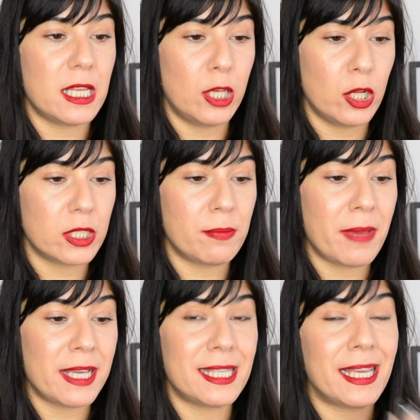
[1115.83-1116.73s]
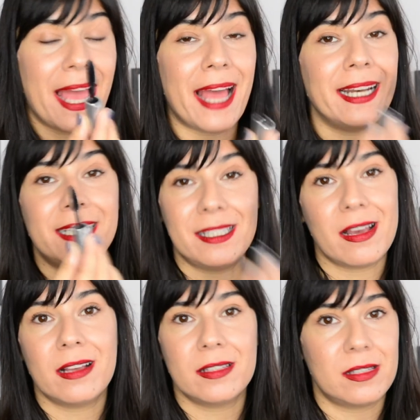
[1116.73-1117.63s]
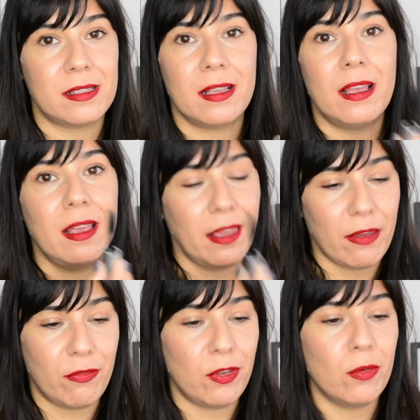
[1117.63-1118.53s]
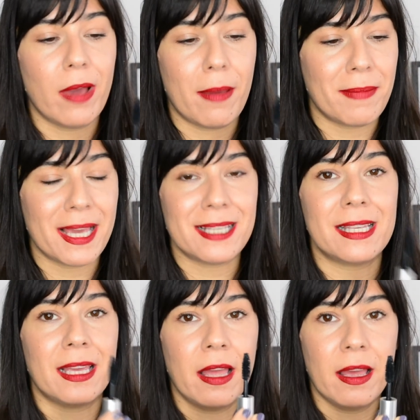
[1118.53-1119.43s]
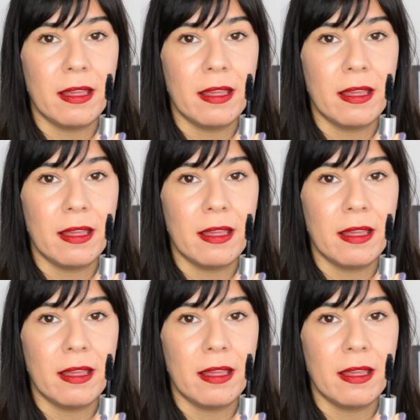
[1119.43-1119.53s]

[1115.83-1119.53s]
It looked amazing and it does give you amazing,